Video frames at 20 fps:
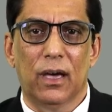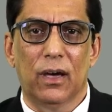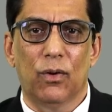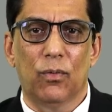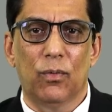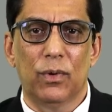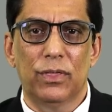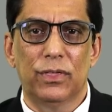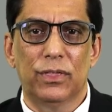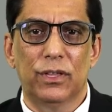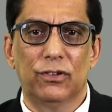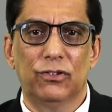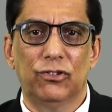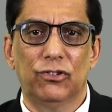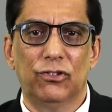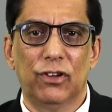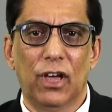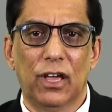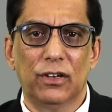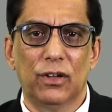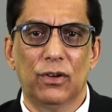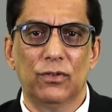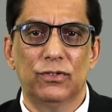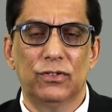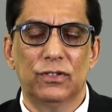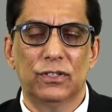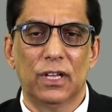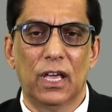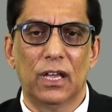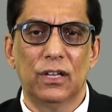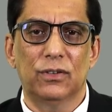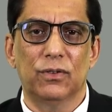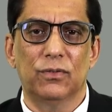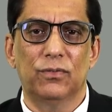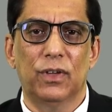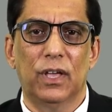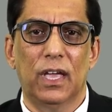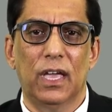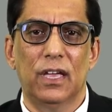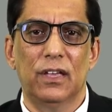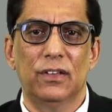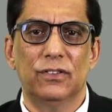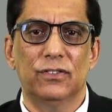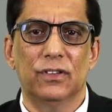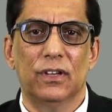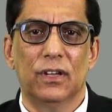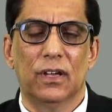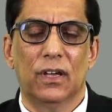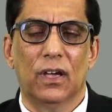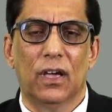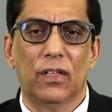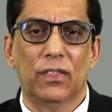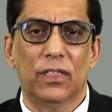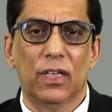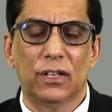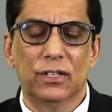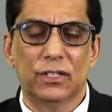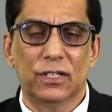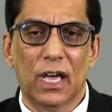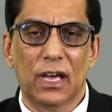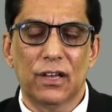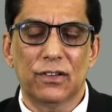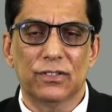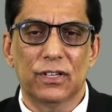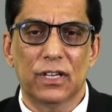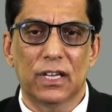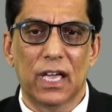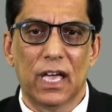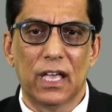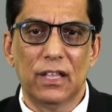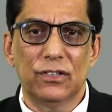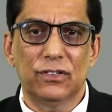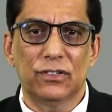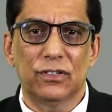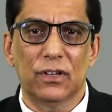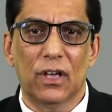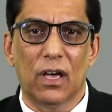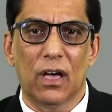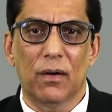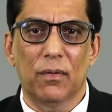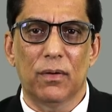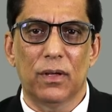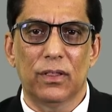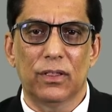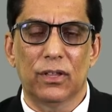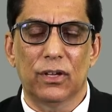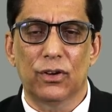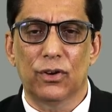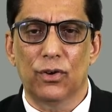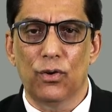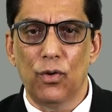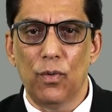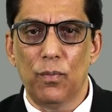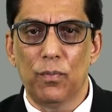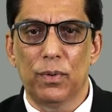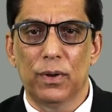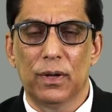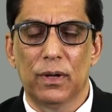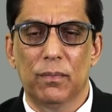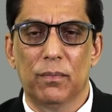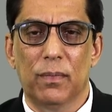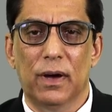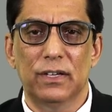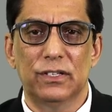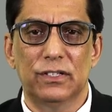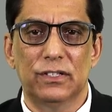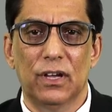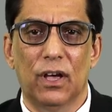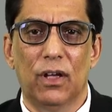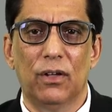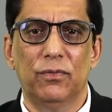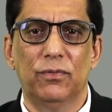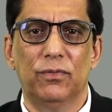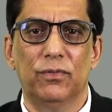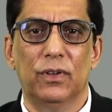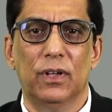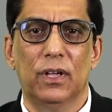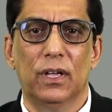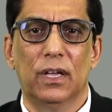with the shadow state of his the attacks against the group, myself,